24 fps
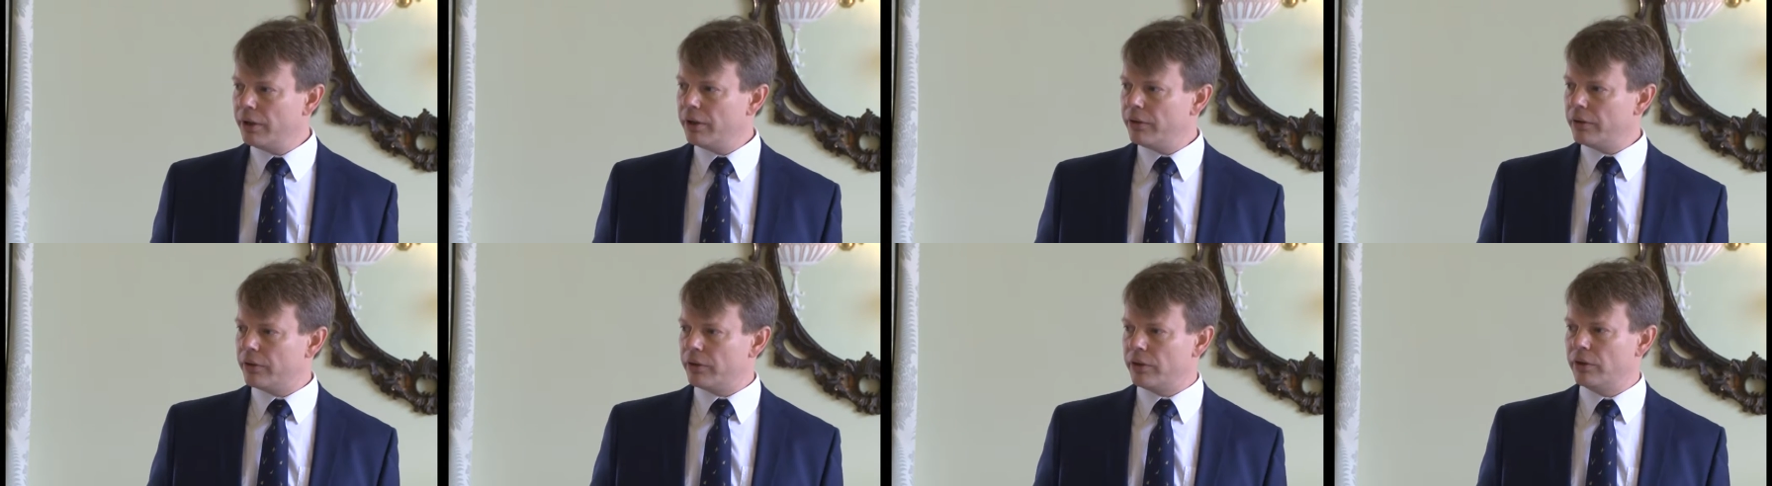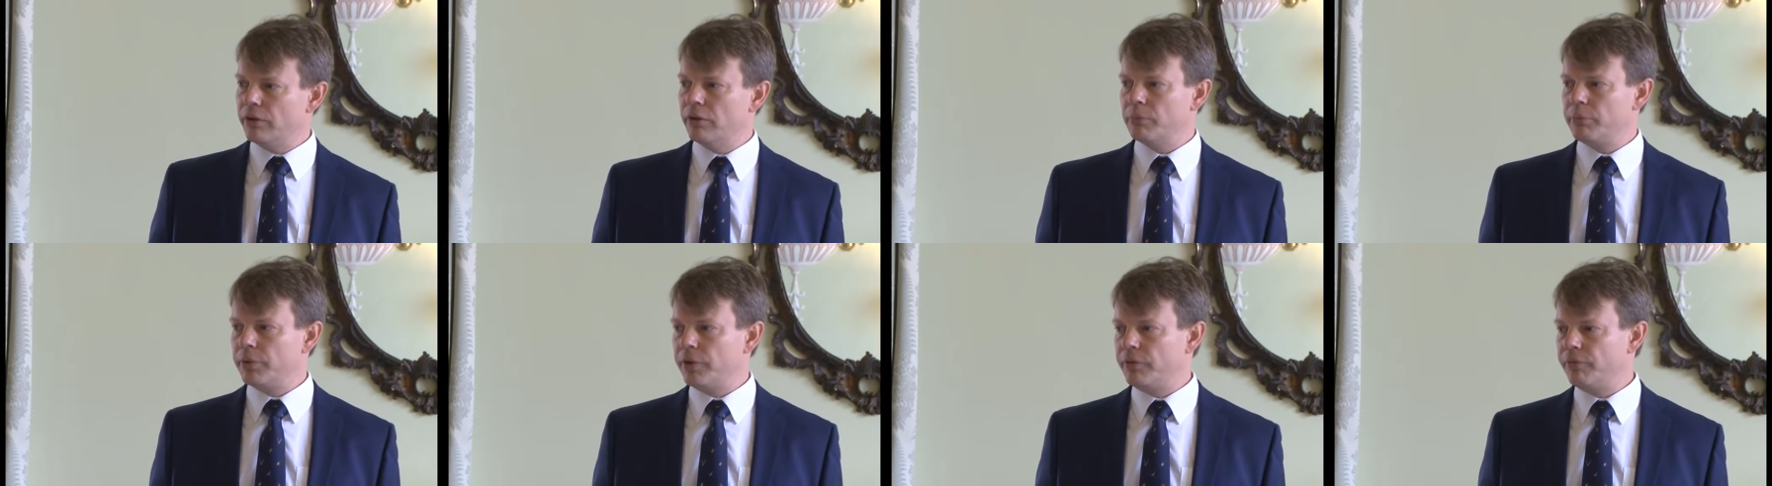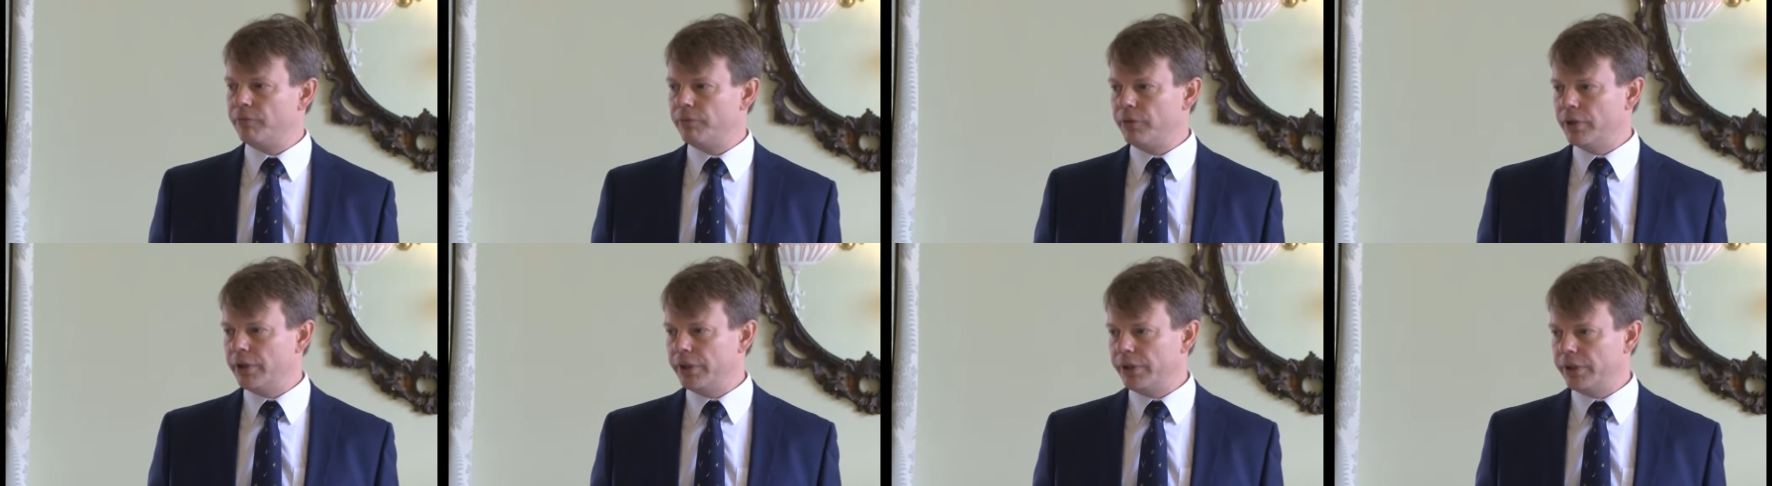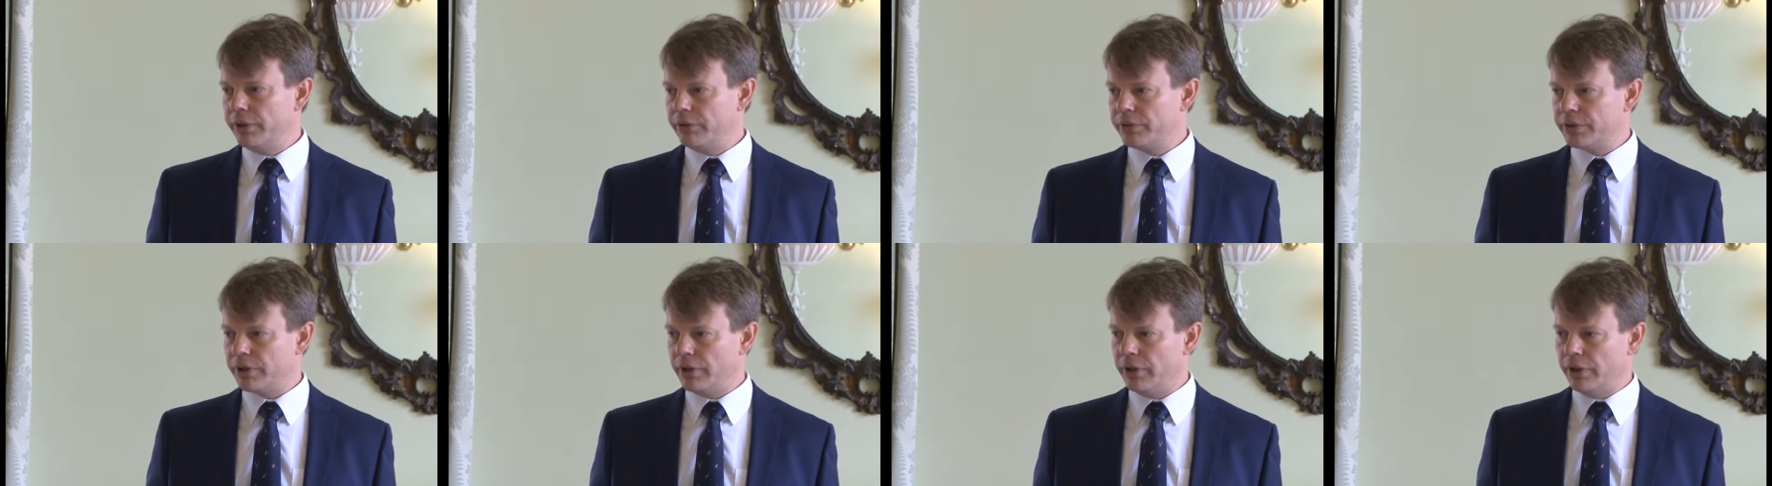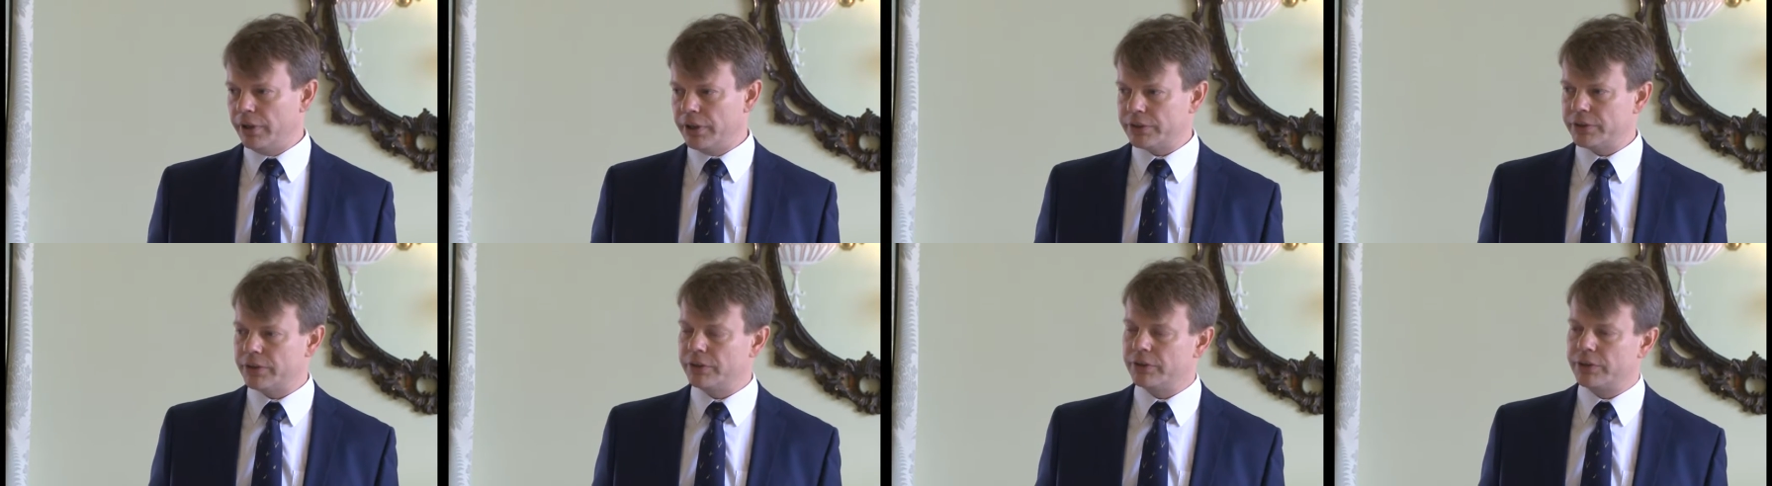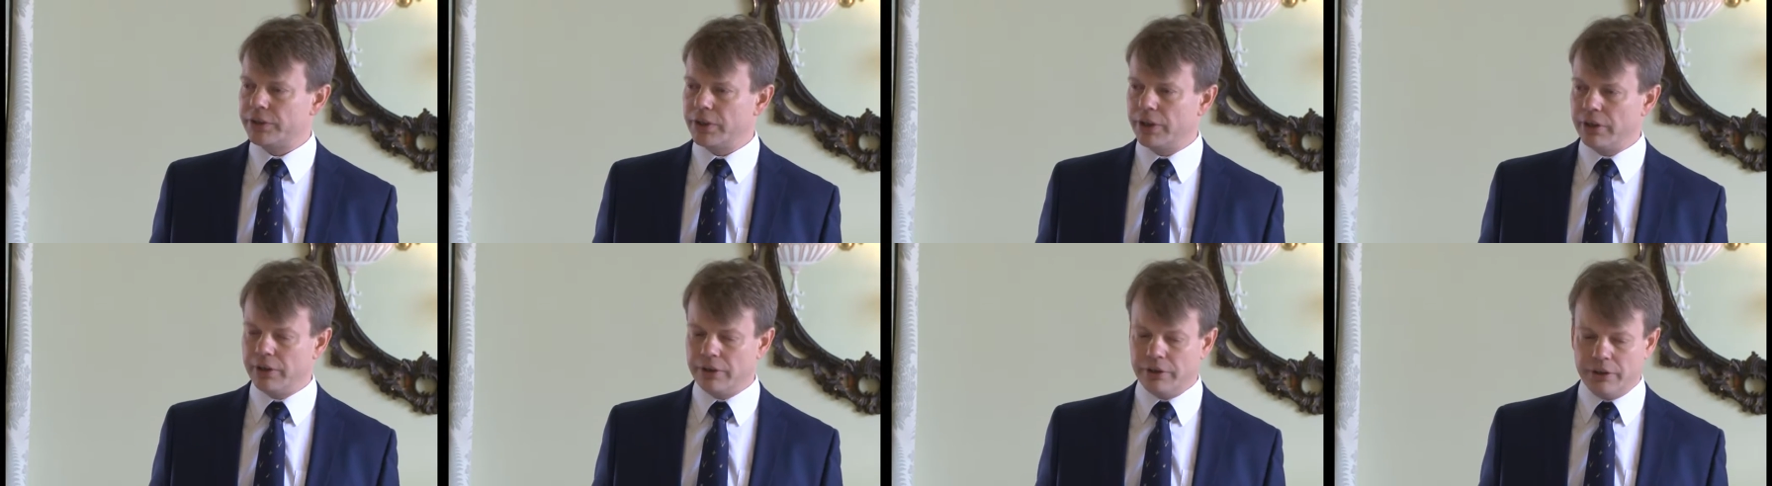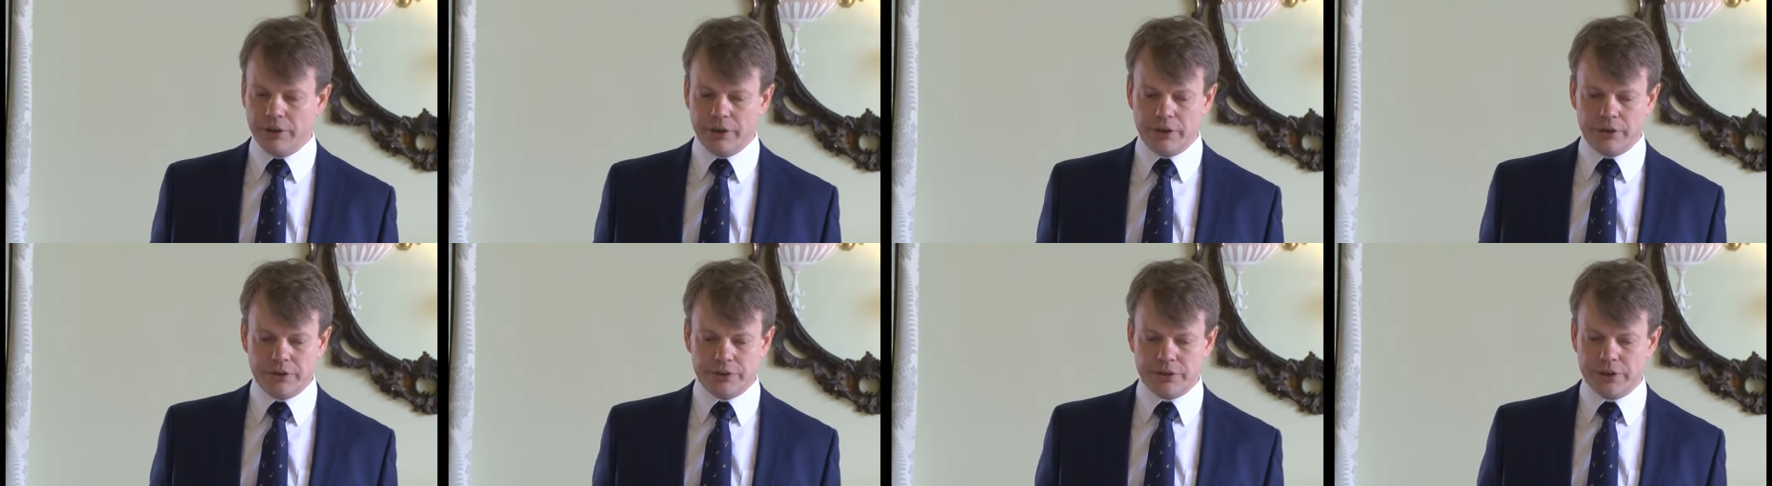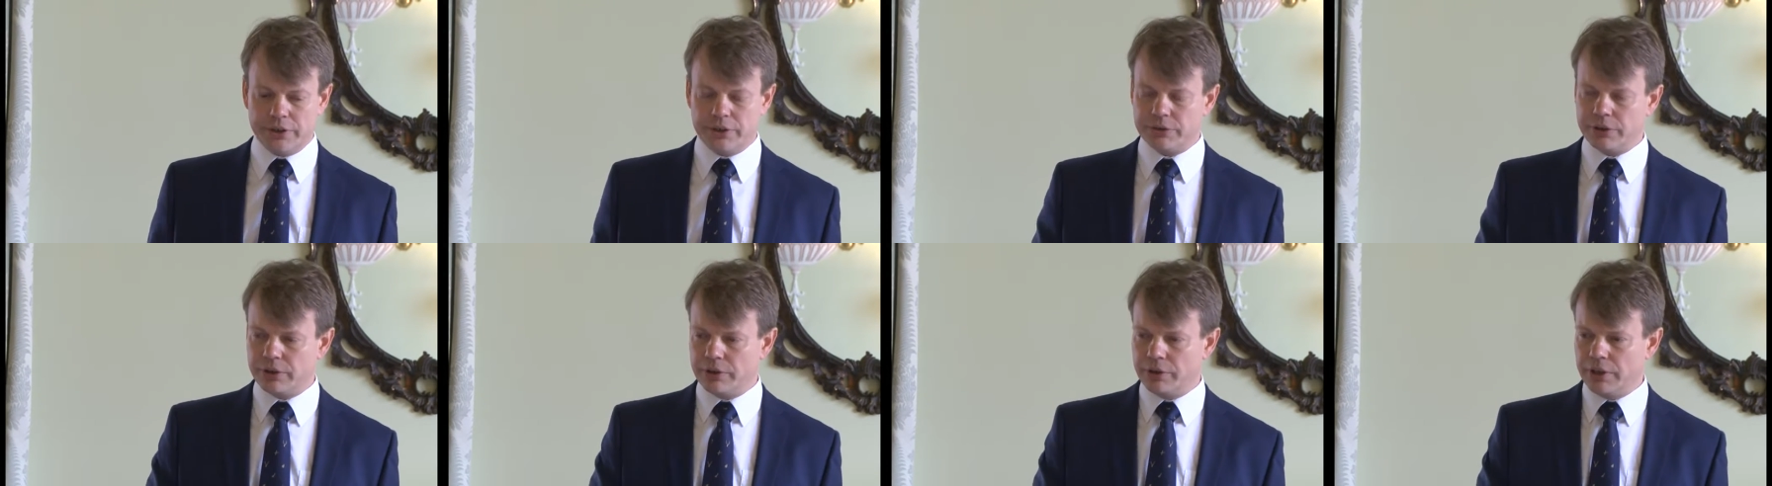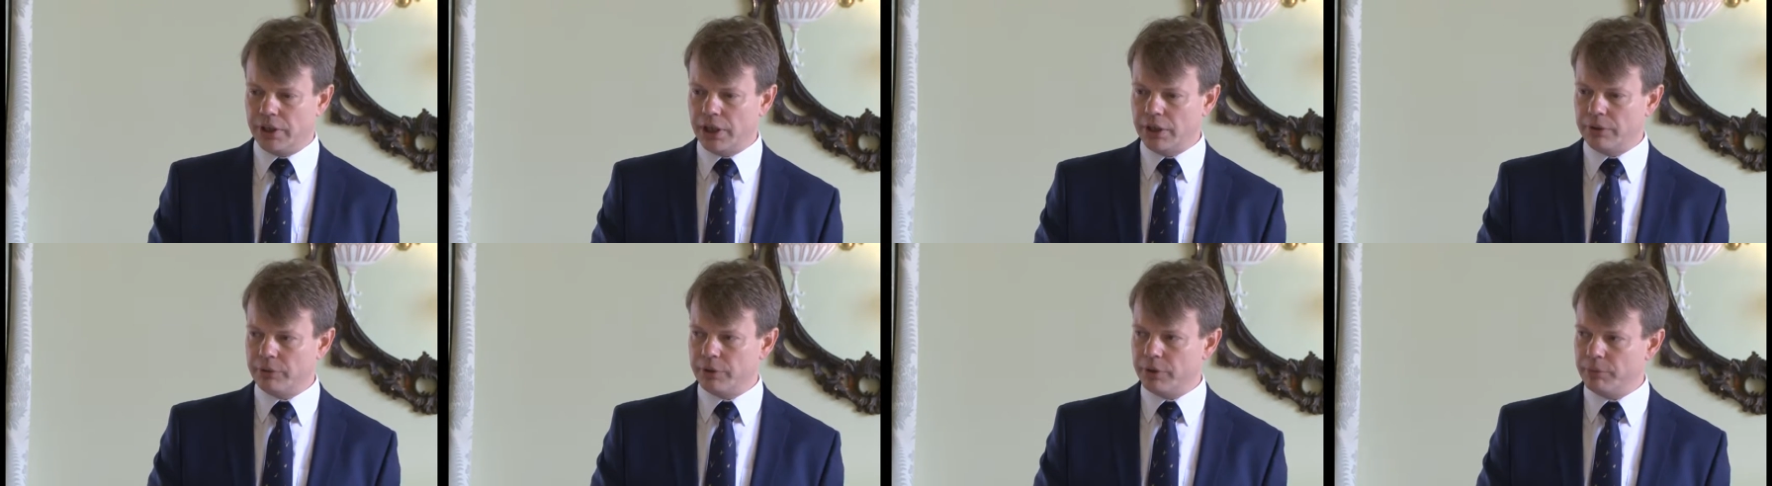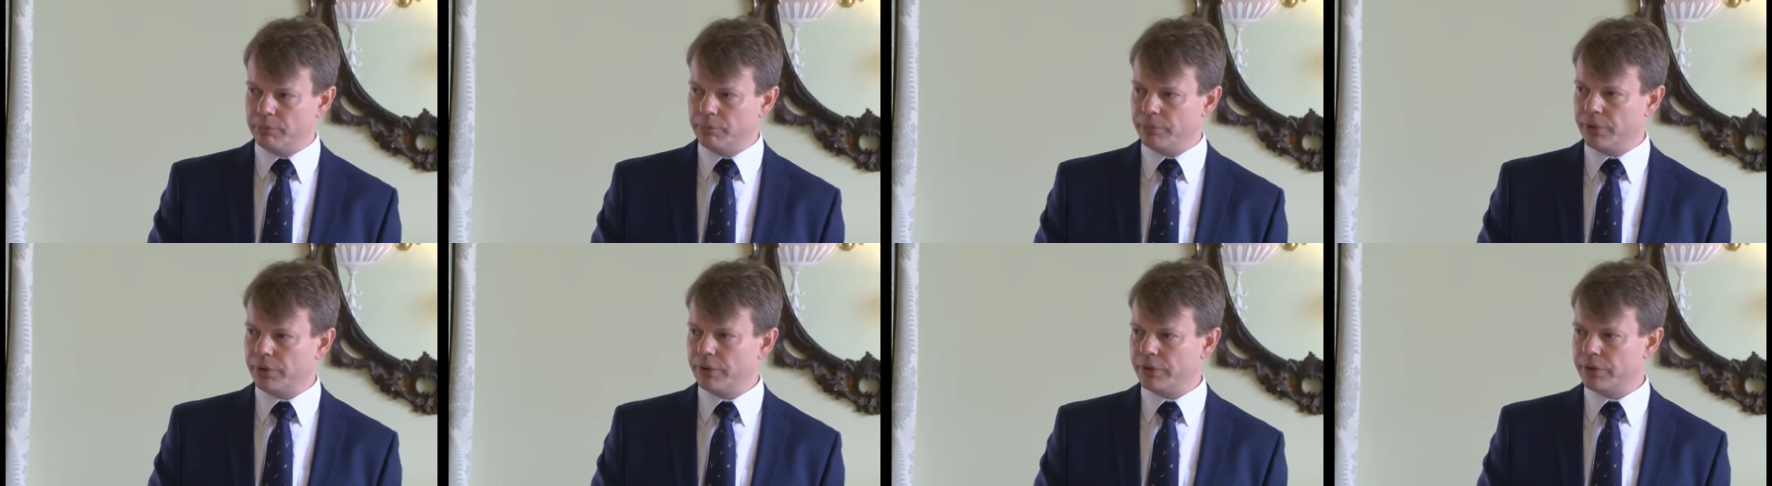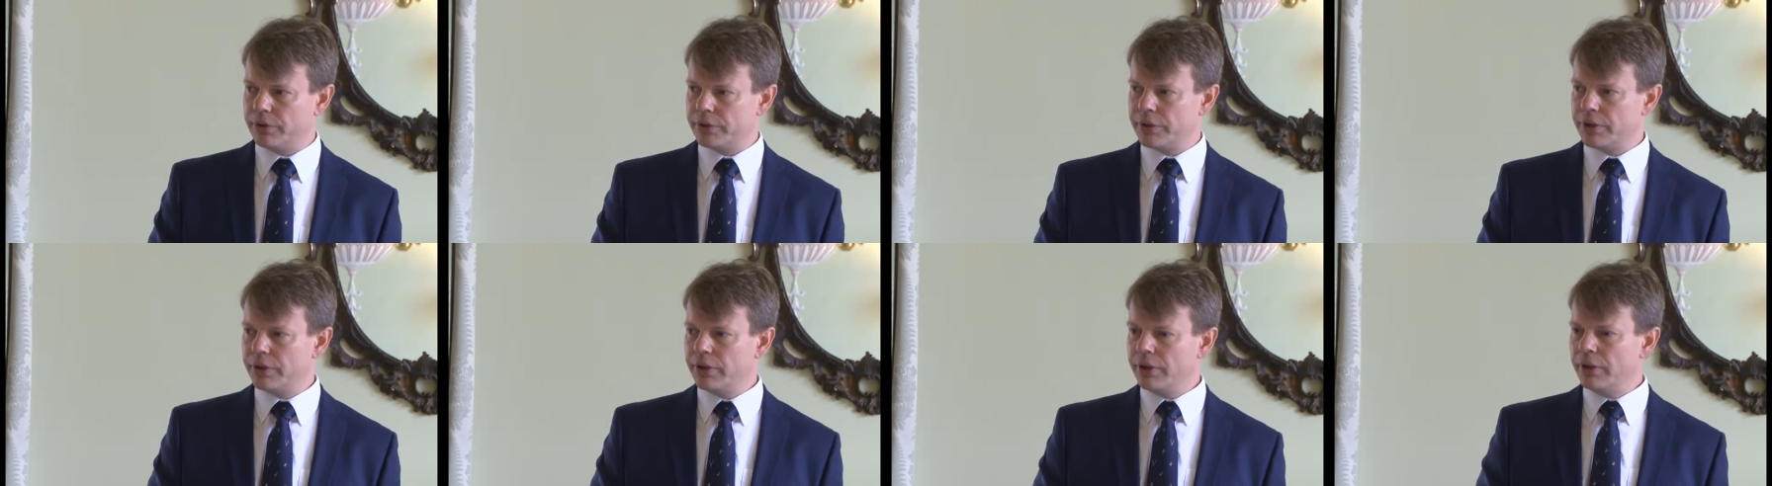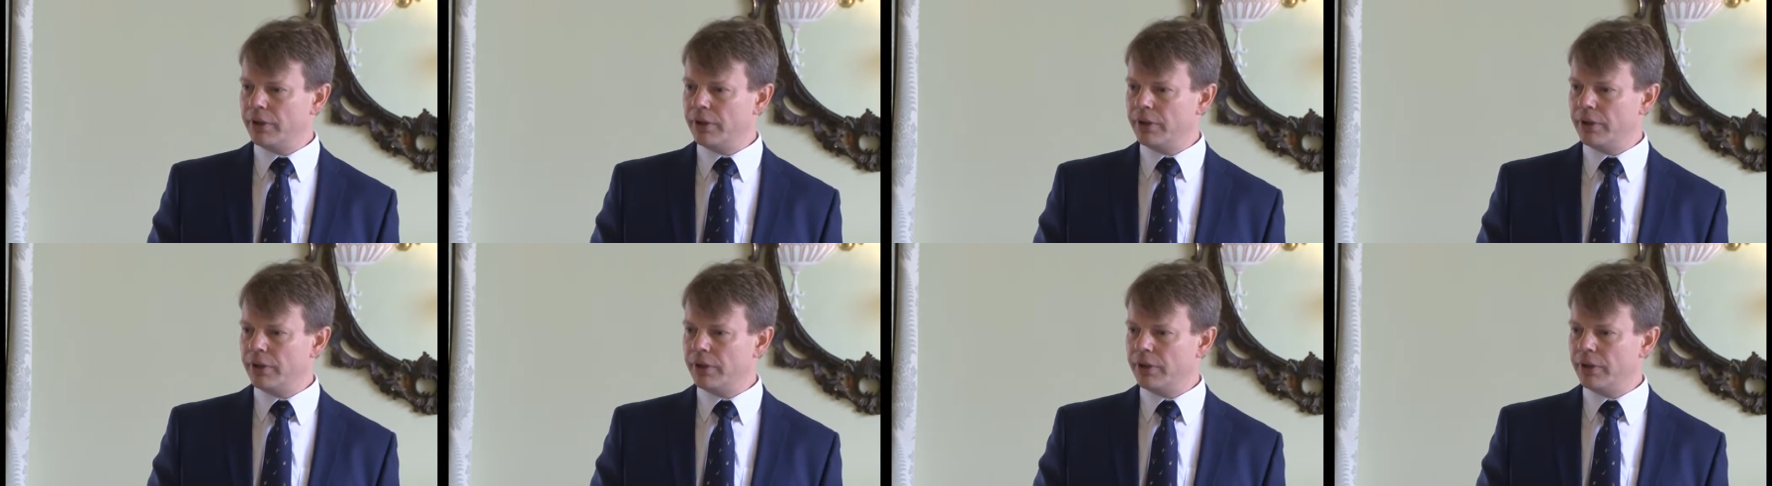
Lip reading: that are not being fully utilised, and turn those into low input,